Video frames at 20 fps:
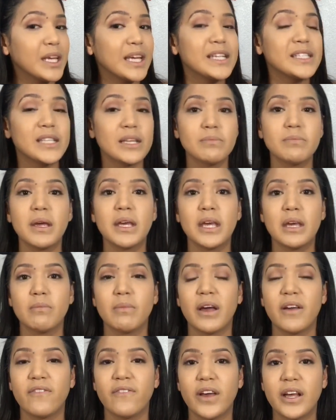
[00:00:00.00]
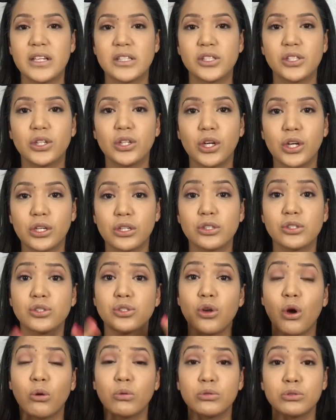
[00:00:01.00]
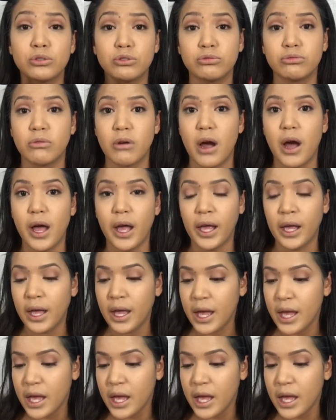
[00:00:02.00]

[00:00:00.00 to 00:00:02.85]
isn't making my face look so dry.